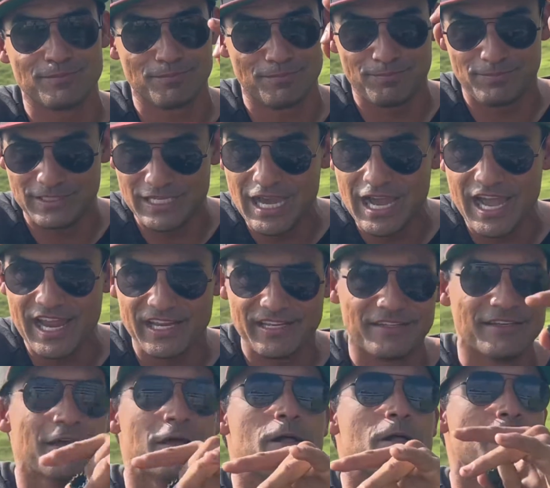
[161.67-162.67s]

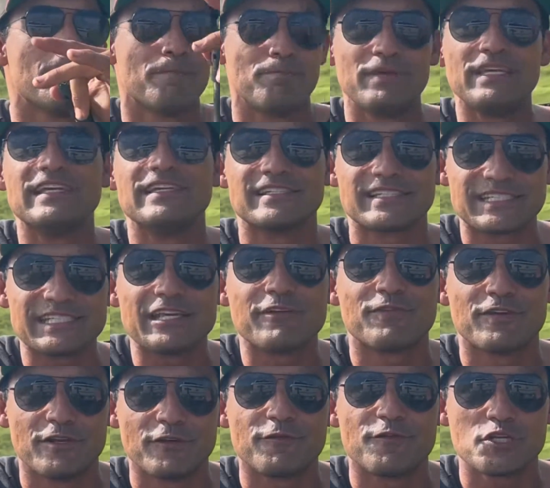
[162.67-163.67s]
behind being safe
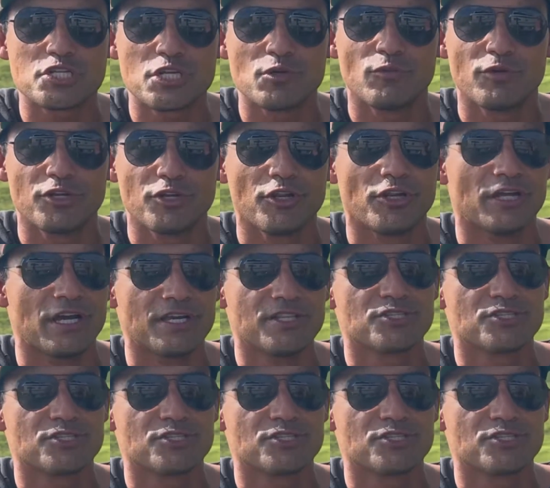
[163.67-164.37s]
and efficient with your gun.